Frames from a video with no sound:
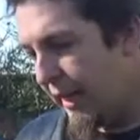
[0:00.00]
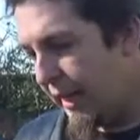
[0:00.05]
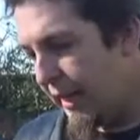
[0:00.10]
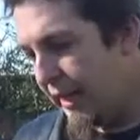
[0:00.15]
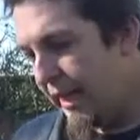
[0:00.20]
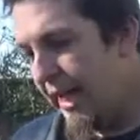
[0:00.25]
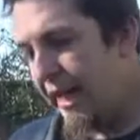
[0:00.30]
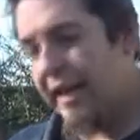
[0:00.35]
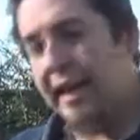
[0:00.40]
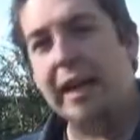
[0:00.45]

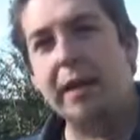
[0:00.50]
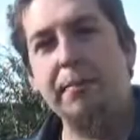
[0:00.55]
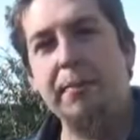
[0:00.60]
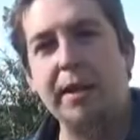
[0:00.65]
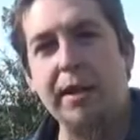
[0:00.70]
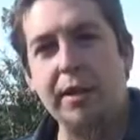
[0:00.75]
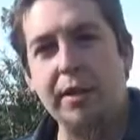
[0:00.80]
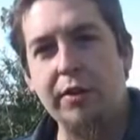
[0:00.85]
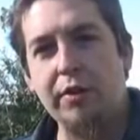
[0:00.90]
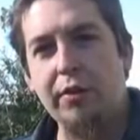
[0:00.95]
that can
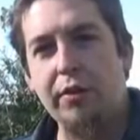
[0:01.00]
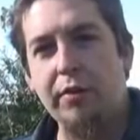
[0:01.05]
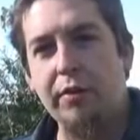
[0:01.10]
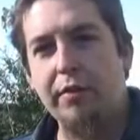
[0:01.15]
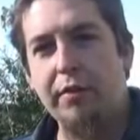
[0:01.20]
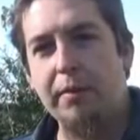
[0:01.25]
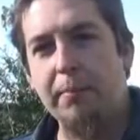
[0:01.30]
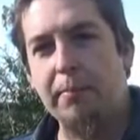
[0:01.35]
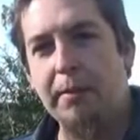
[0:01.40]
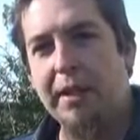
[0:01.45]
be an issue in
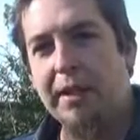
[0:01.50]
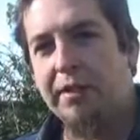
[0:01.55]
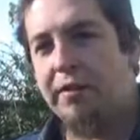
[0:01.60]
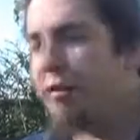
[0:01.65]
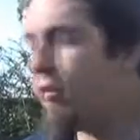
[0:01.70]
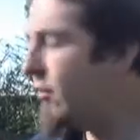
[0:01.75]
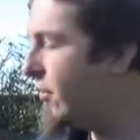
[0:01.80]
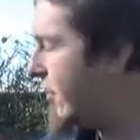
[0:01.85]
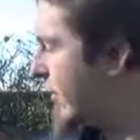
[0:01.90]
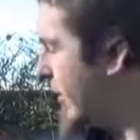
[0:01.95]
some
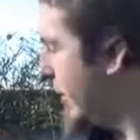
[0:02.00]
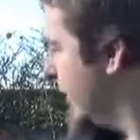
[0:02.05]
places.